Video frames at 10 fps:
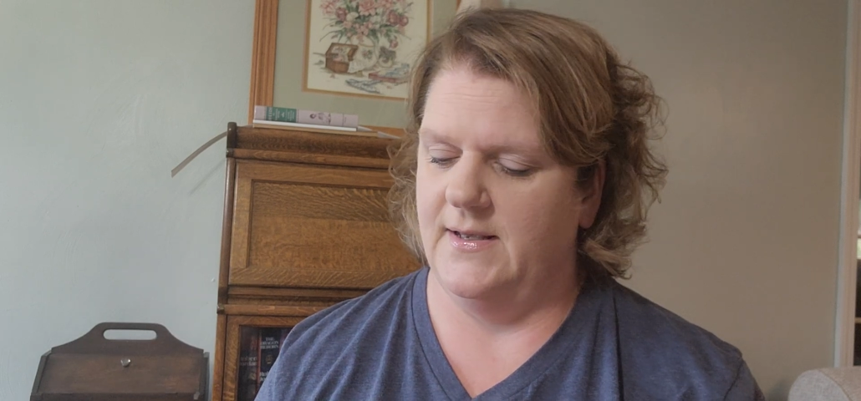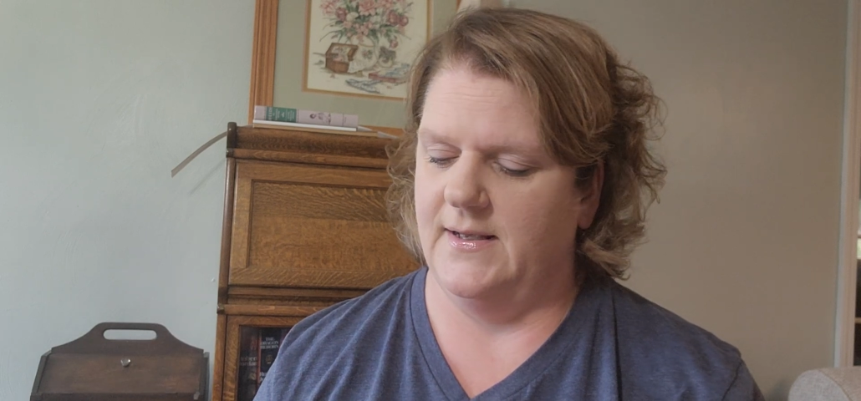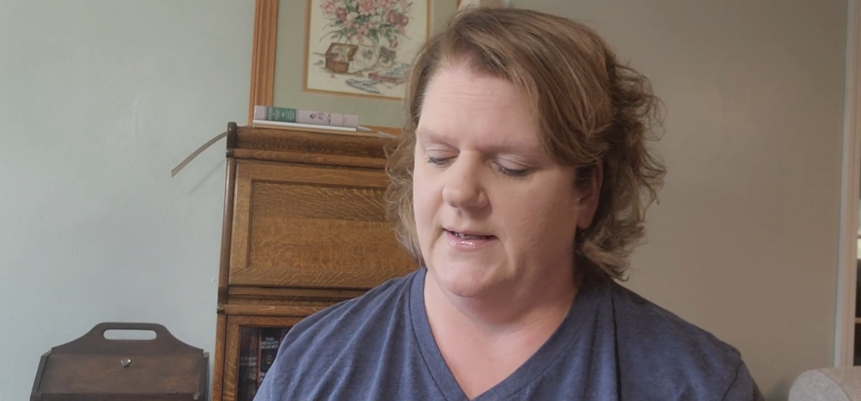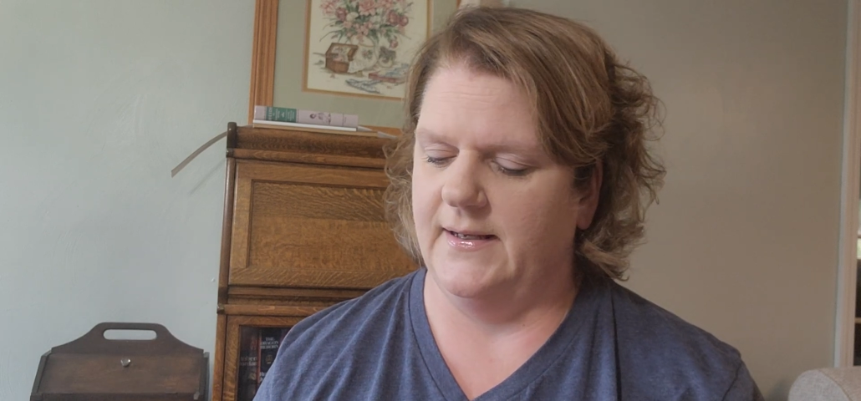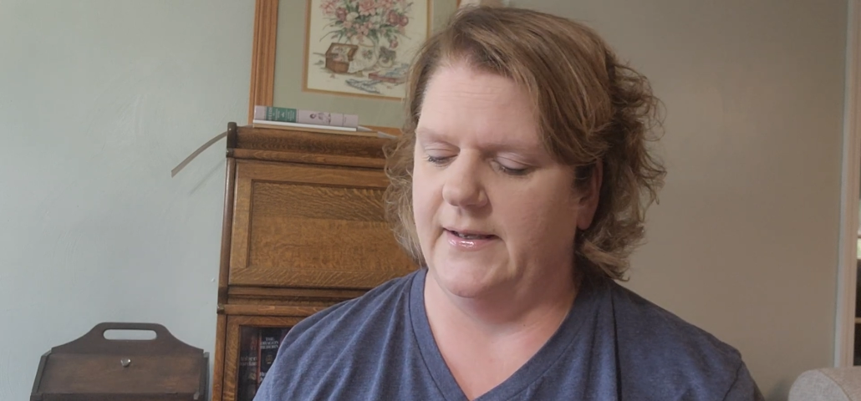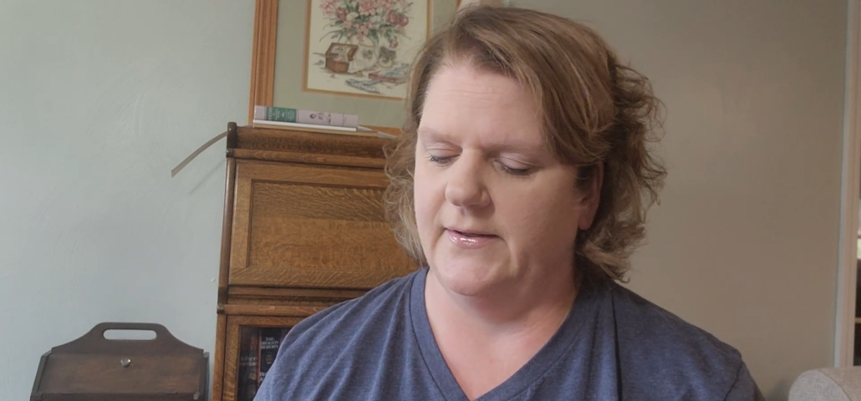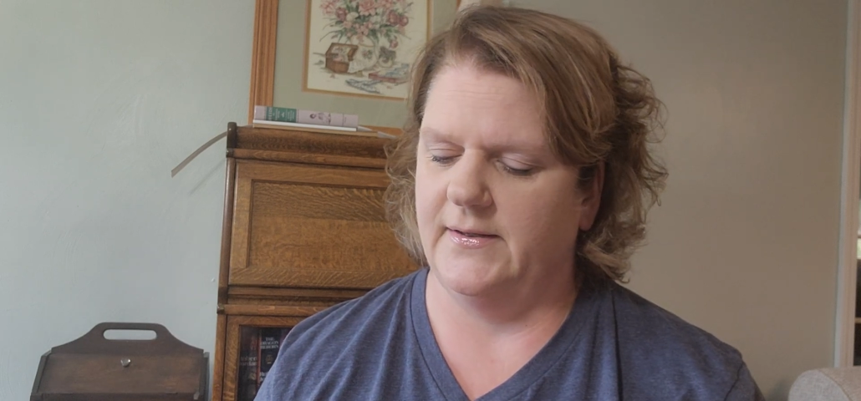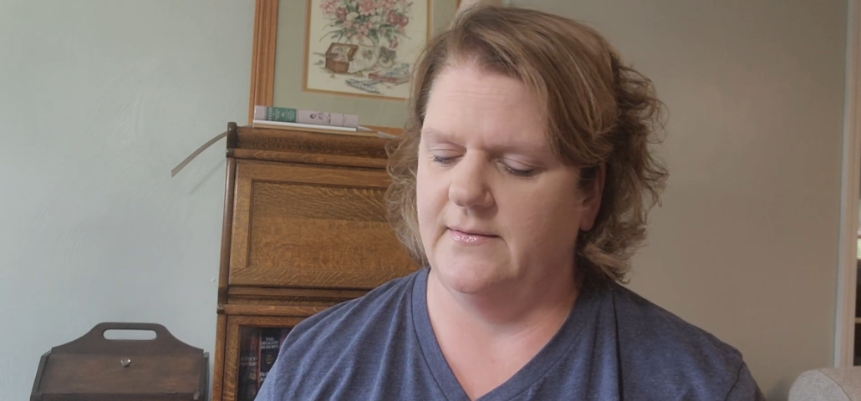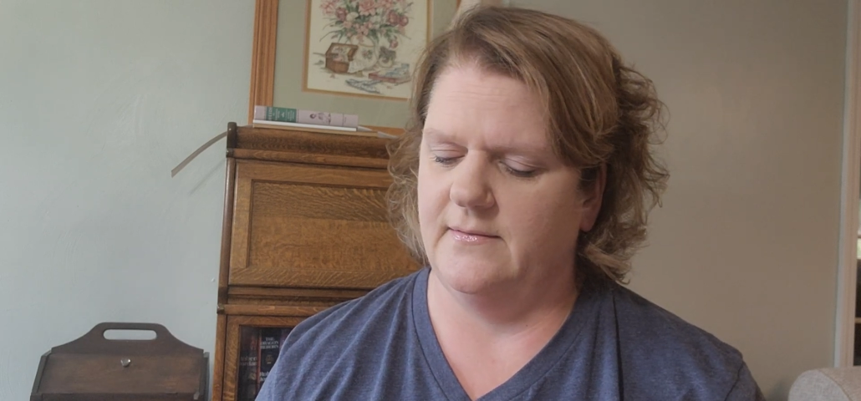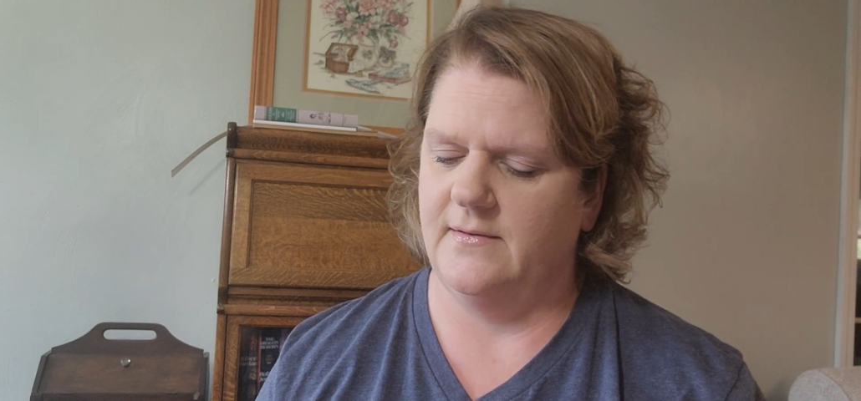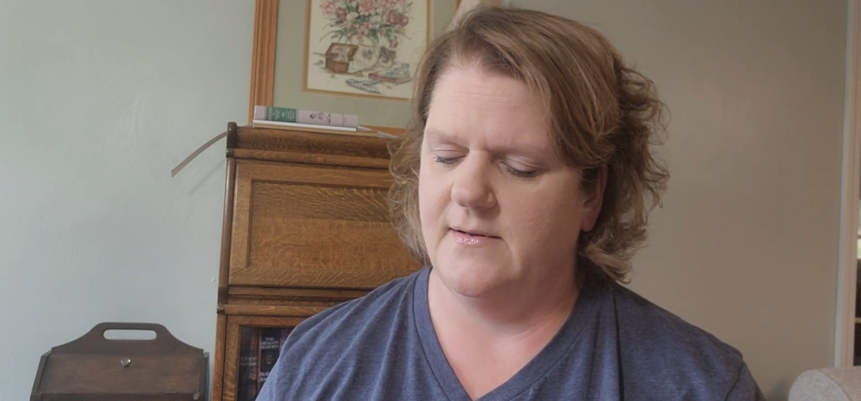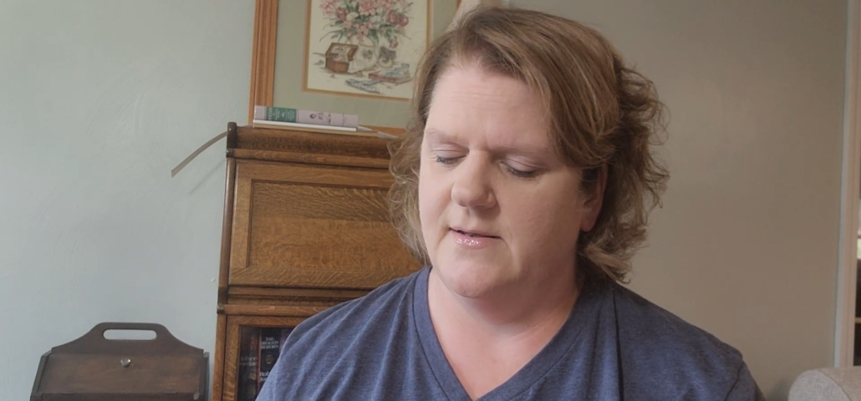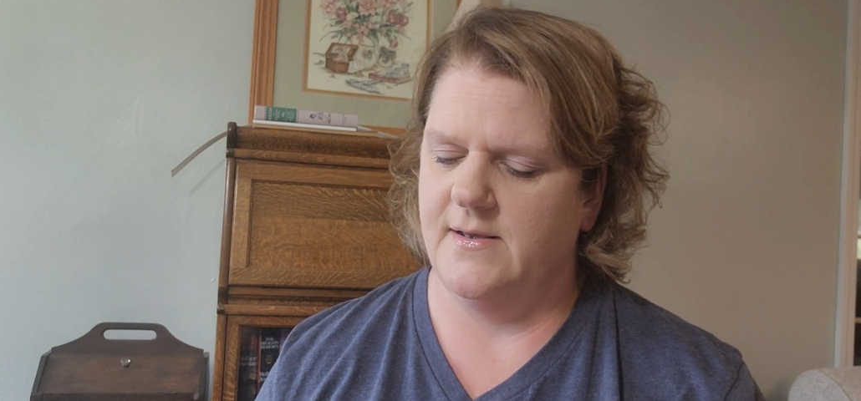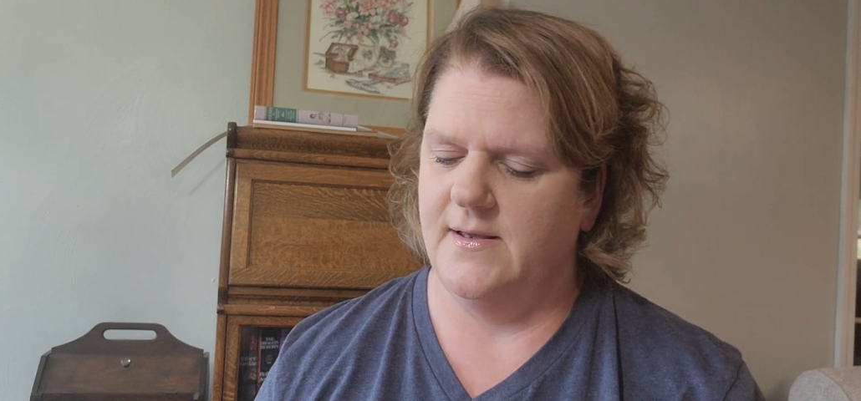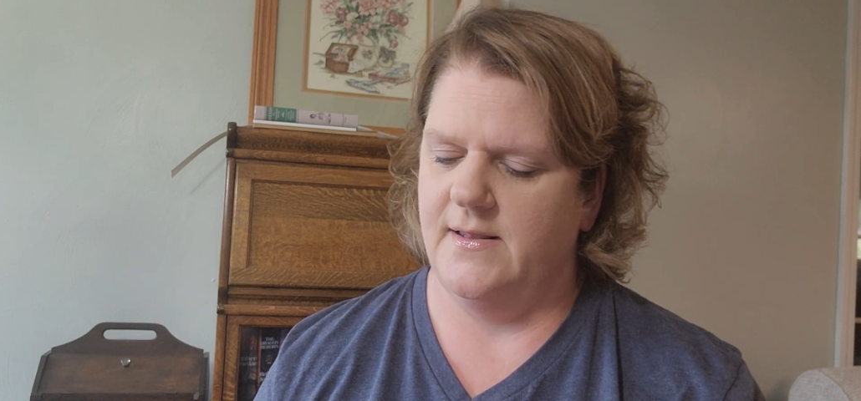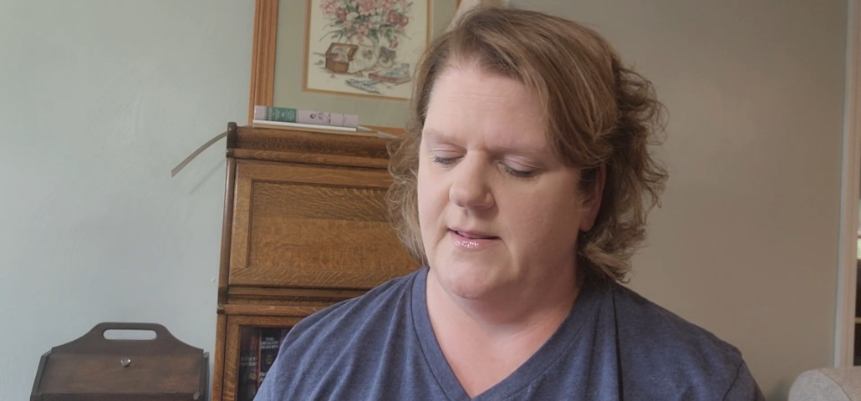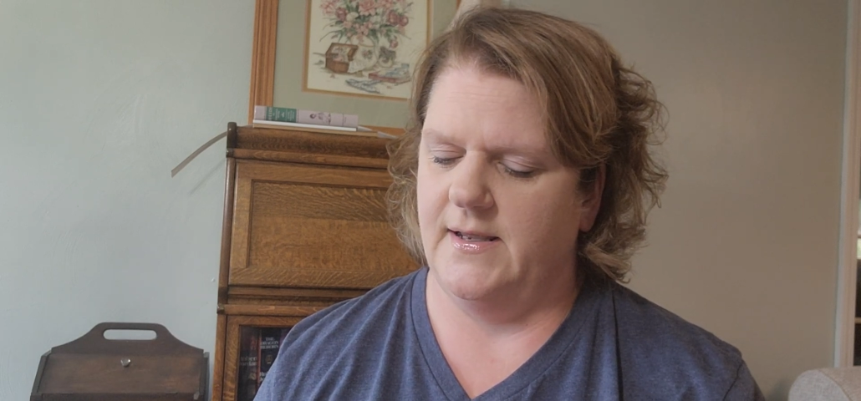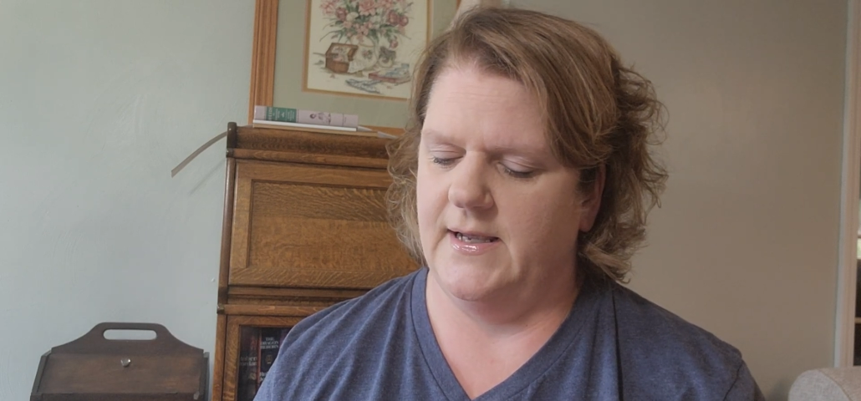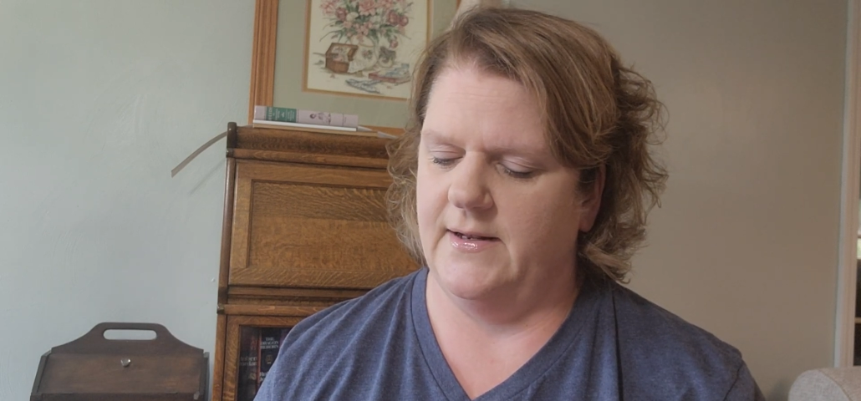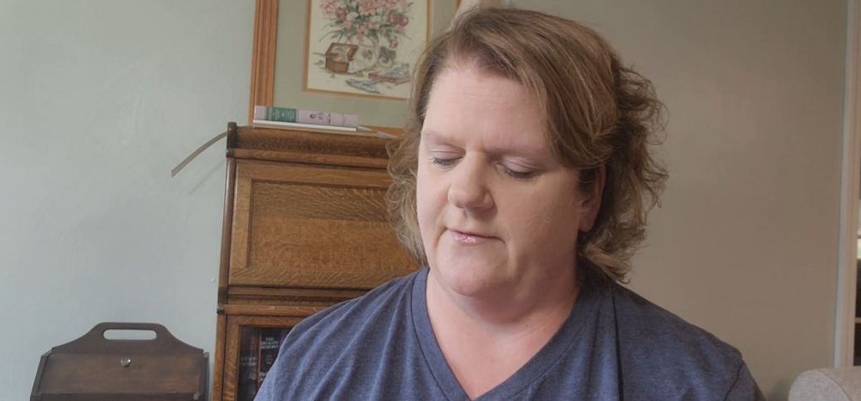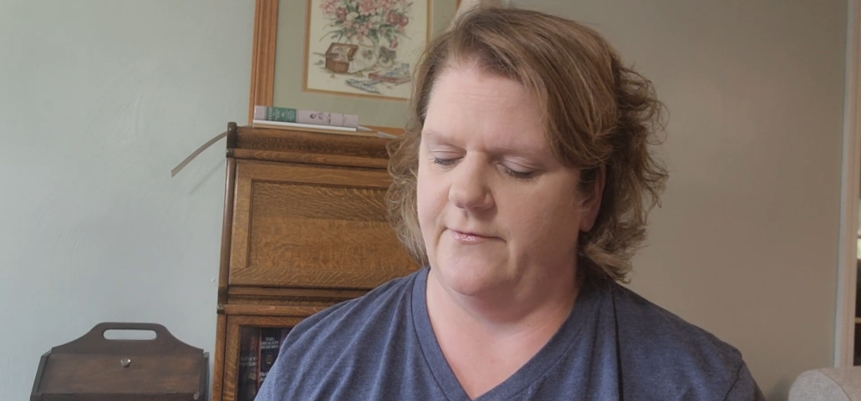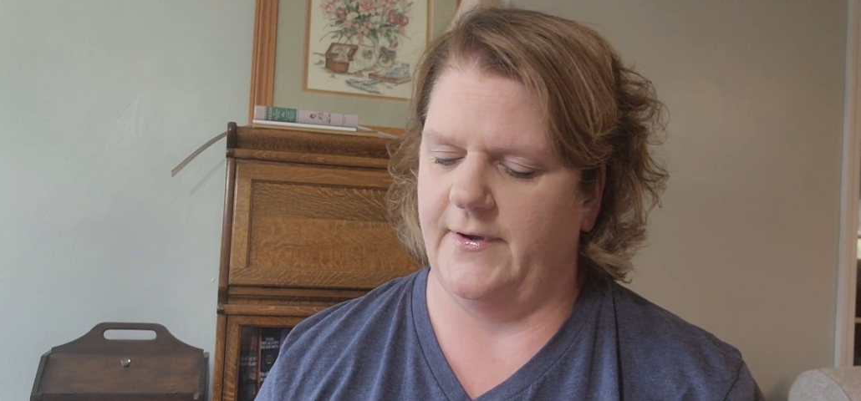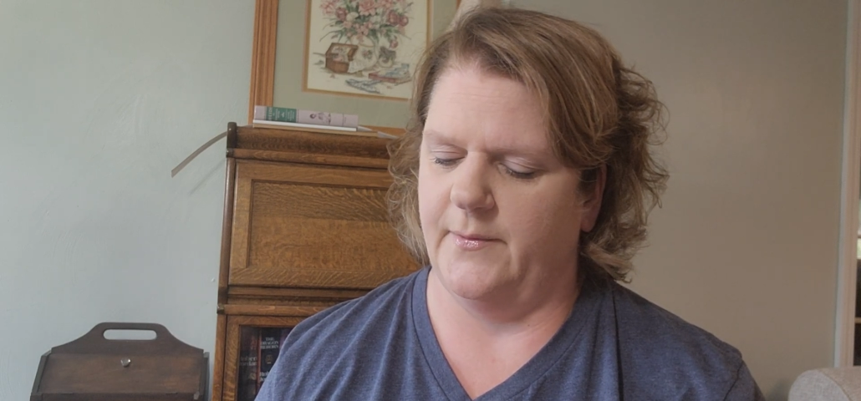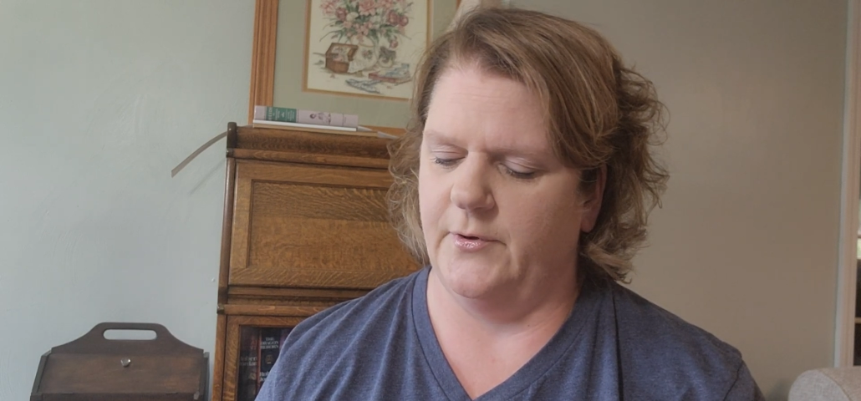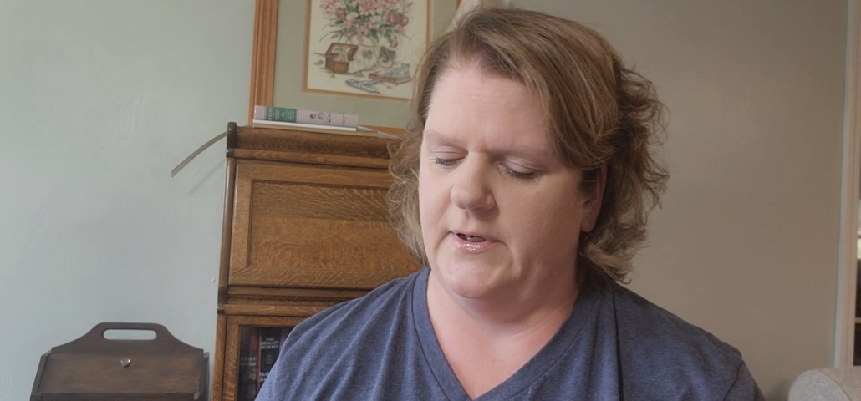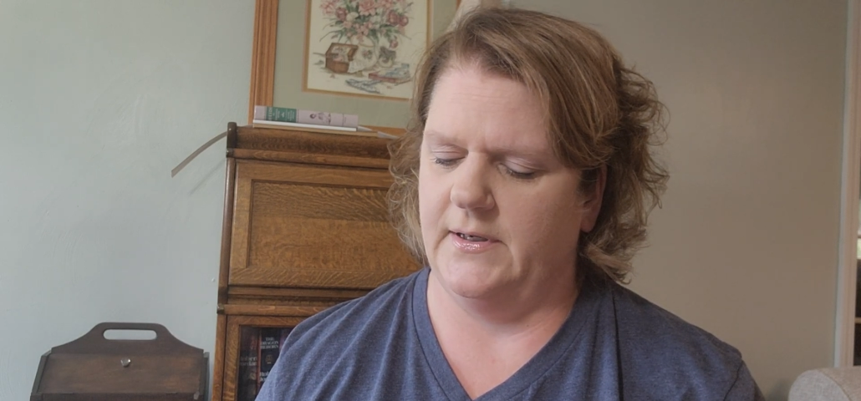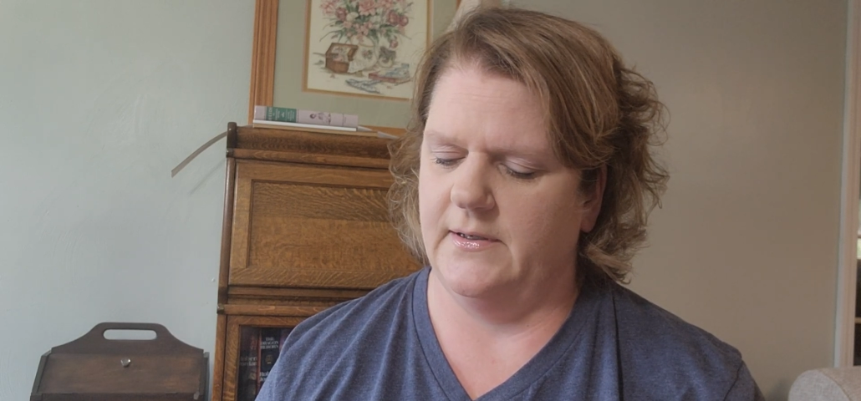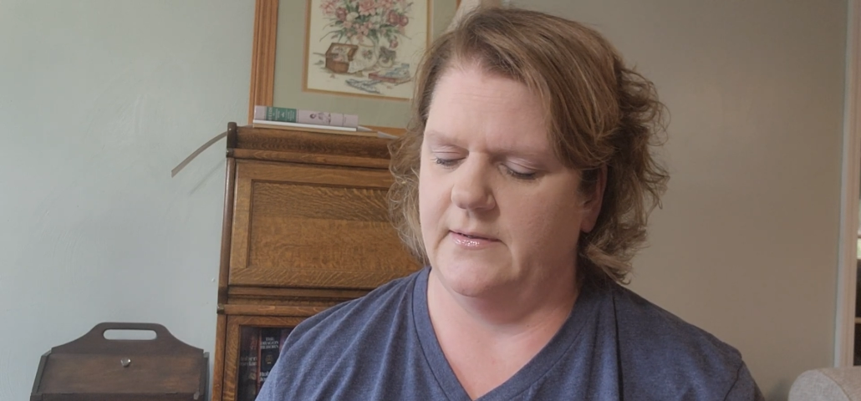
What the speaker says: in Galleon, they had fabric.